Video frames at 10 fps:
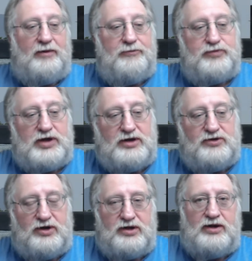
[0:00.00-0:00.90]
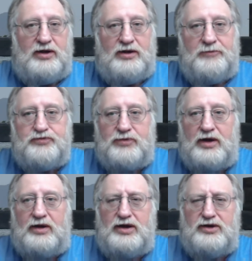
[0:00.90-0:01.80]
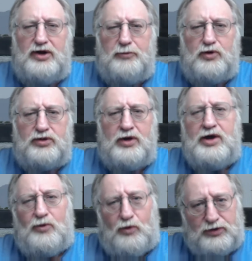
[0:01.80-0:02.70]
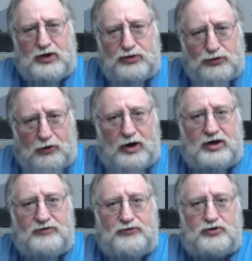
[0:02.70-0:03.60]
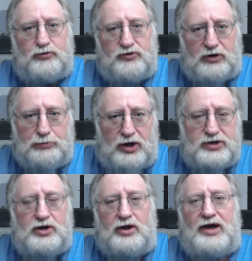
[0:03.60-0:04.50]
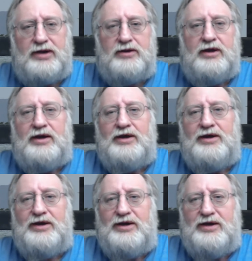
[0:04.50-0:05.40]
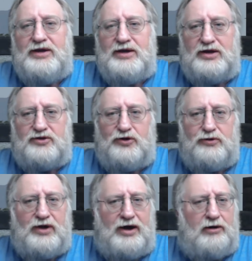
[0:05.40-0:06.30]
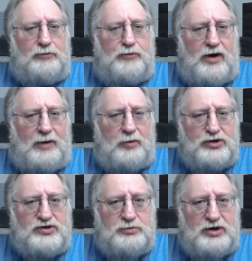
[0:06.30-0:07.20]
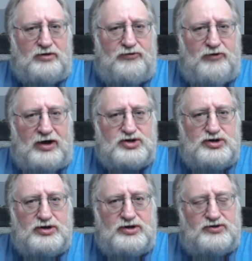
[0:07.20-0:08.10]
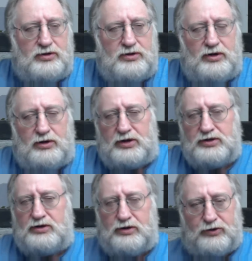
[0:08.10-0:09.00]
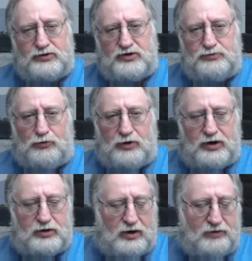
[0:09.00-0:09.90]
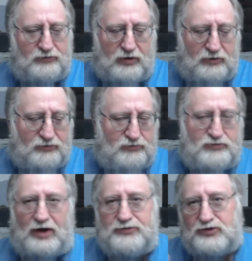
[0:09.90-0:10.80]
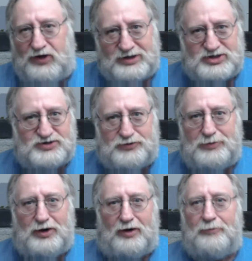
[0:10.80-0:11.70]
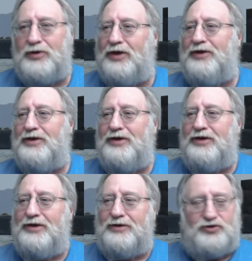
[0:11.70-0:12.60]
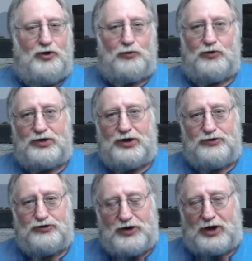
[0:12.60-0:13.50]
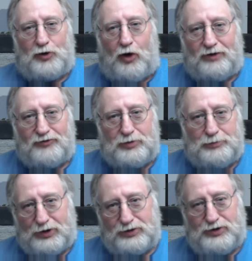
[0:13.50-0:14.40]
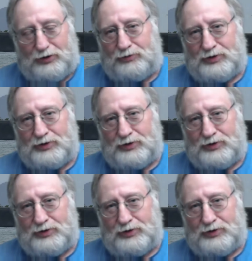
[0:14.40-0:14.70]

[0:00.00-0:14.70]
he did end up with what they thought at first was a blood clot. It turned out probably to be an infection. It's a little unclear at this point. I've got the texts from him. Don't really understand all of it, but, you know,